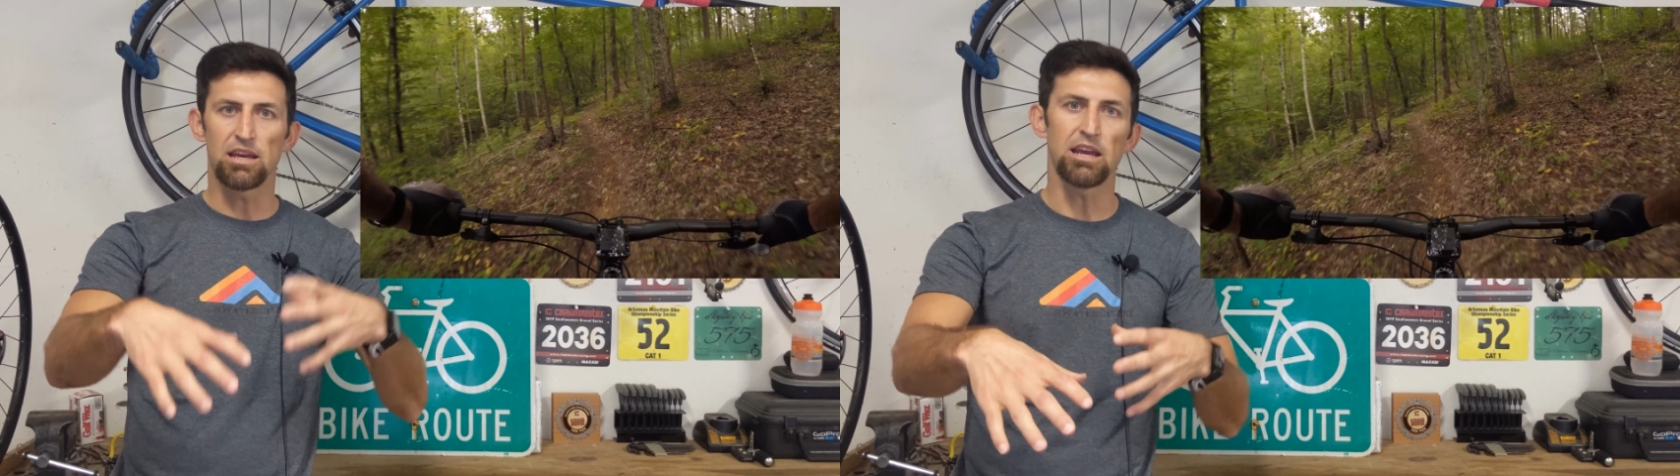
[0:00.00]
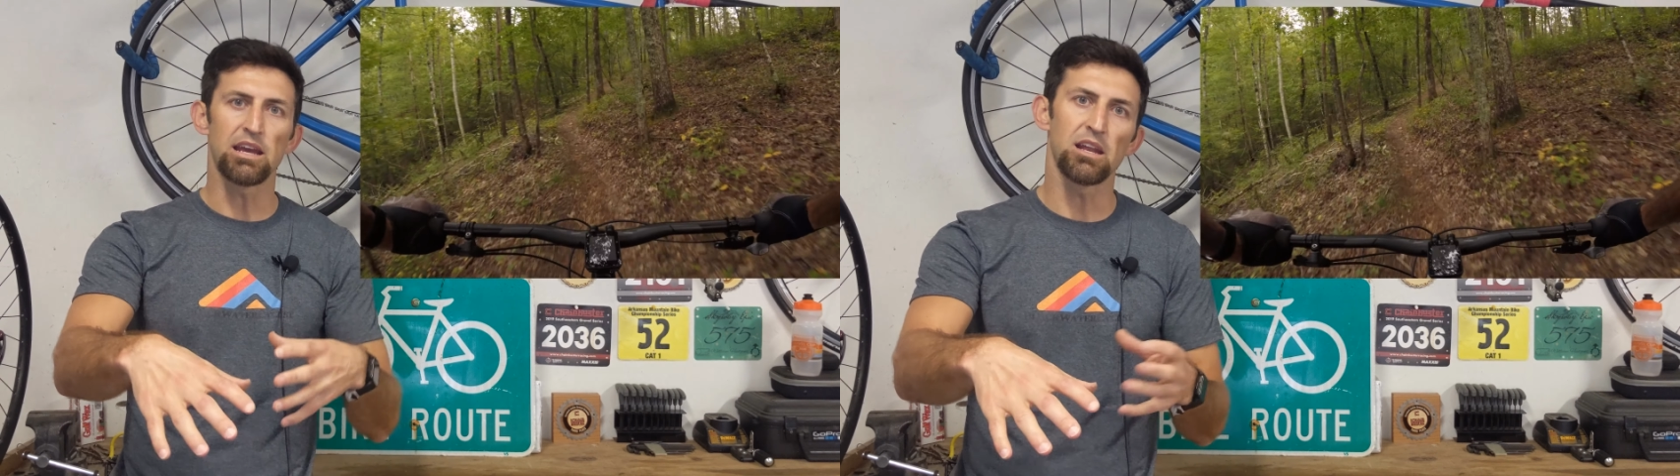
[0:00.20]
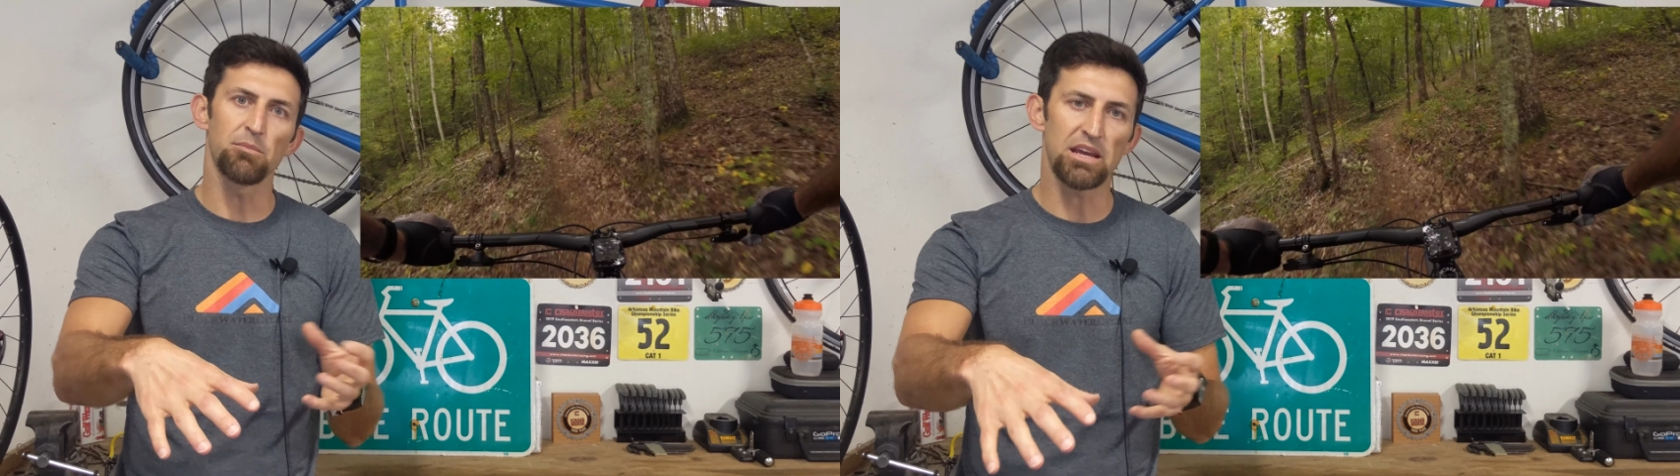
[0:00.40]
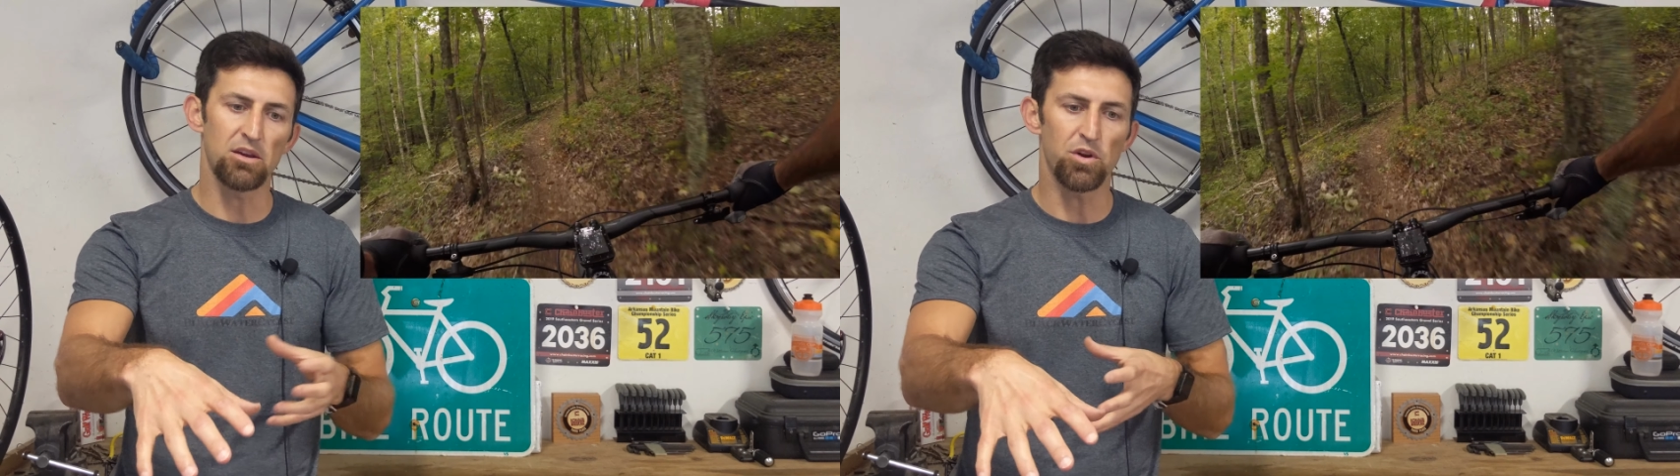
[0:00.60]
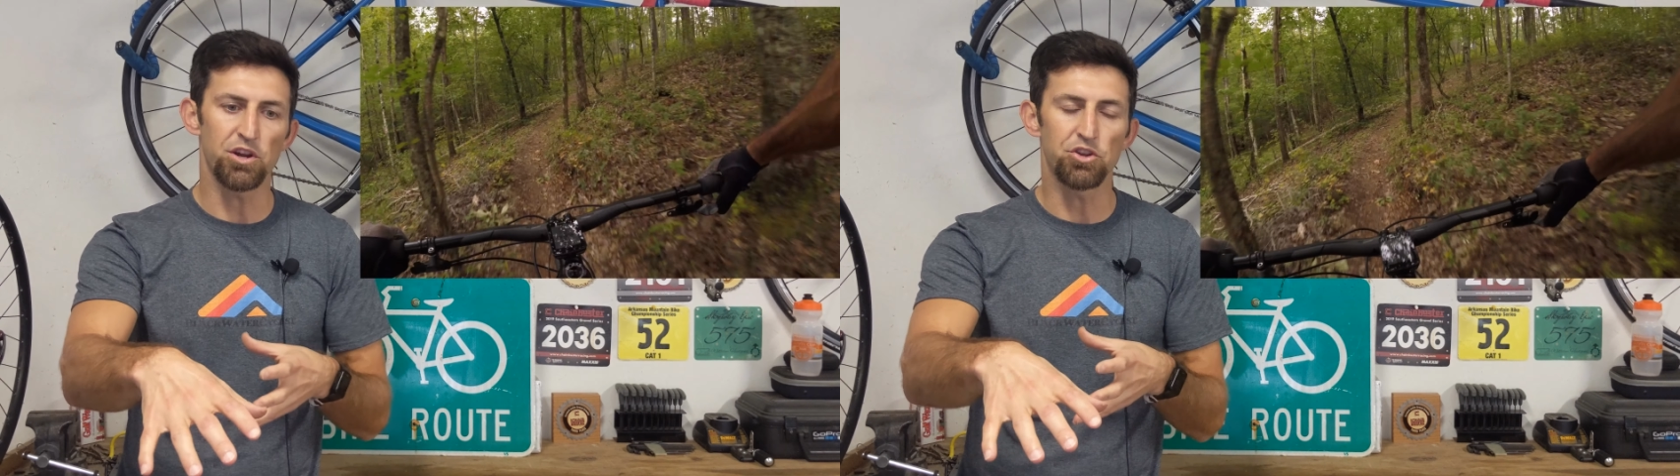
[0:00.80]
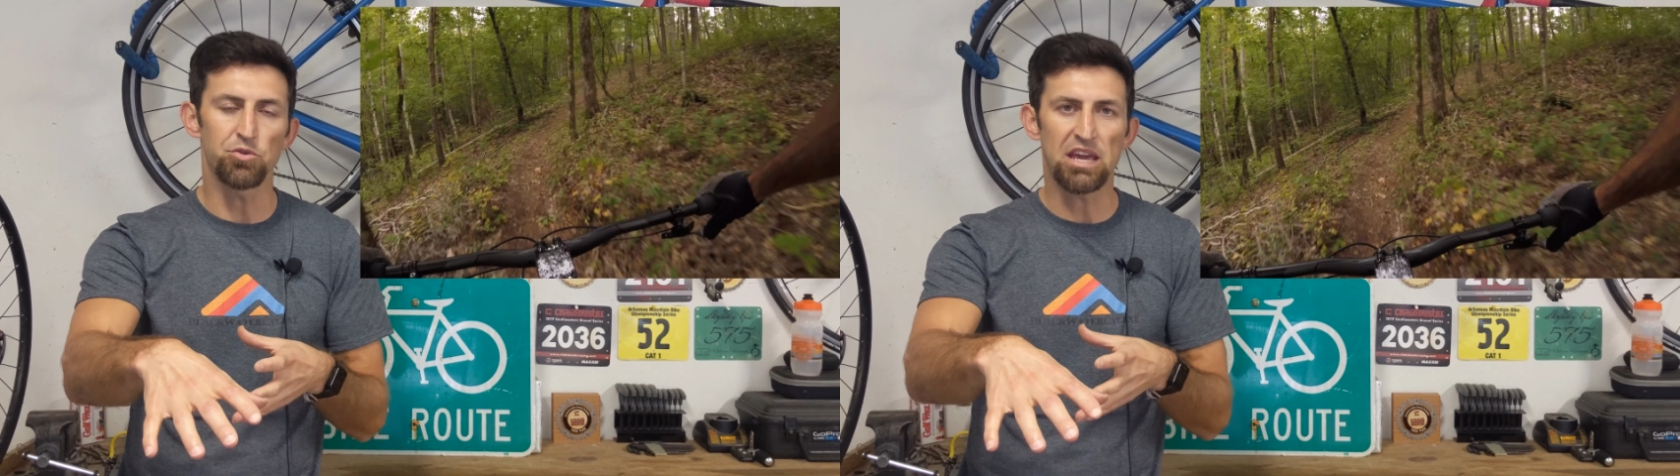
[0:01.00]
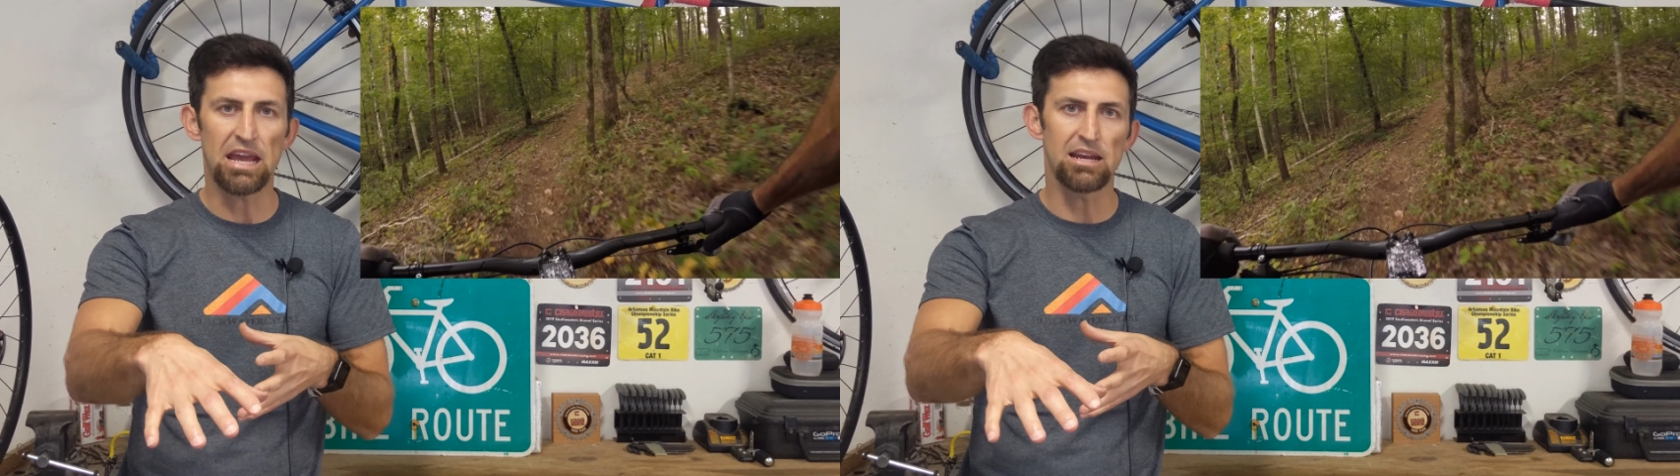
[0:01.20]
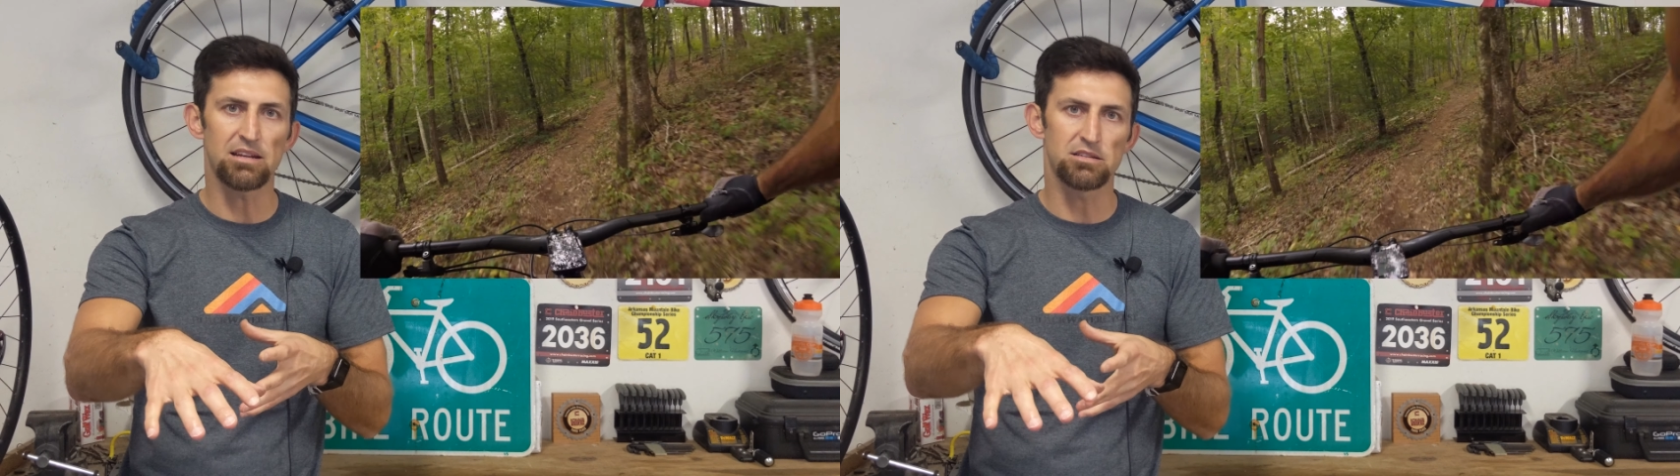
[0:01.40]
and make it where you
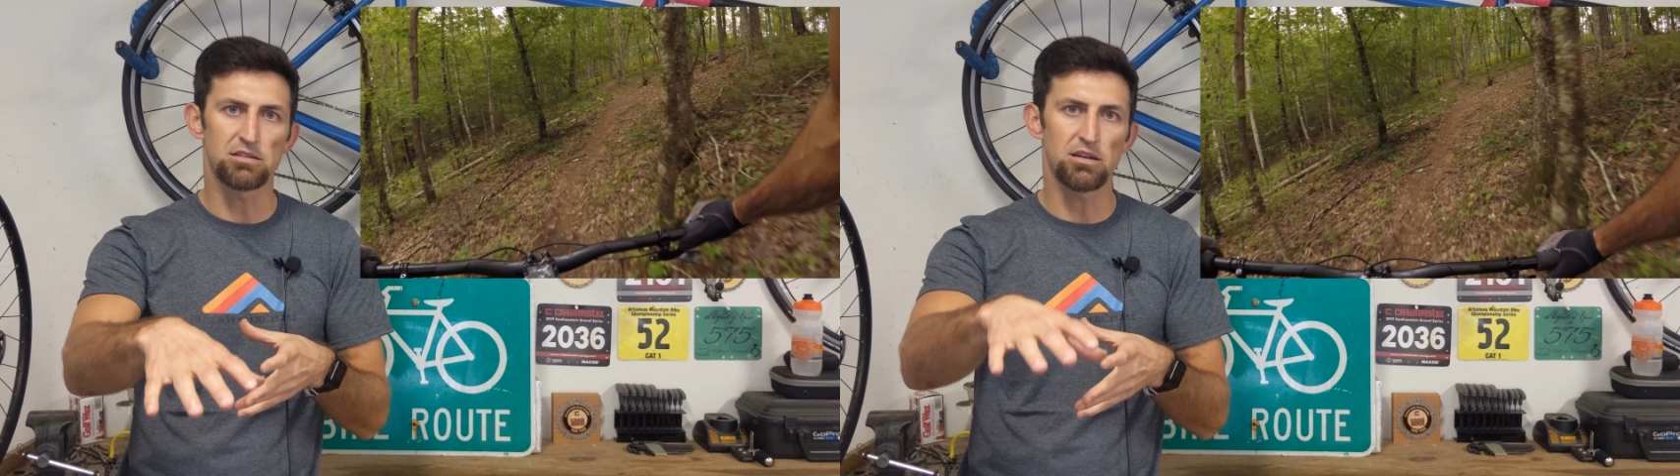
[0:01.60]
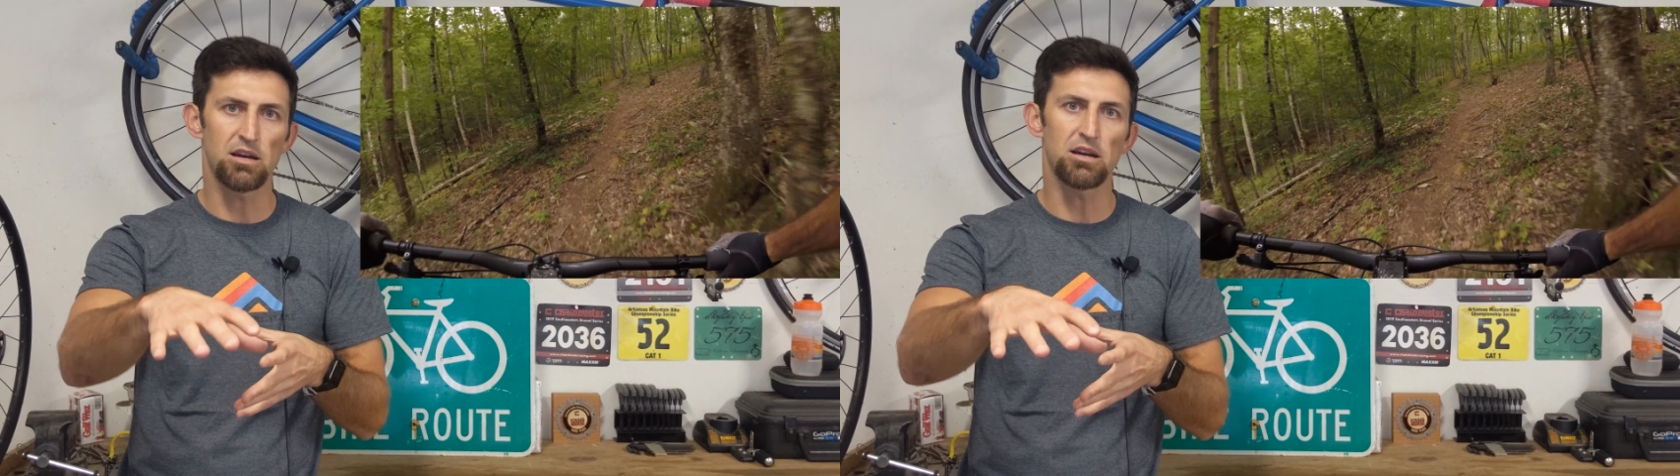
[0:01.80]
can't,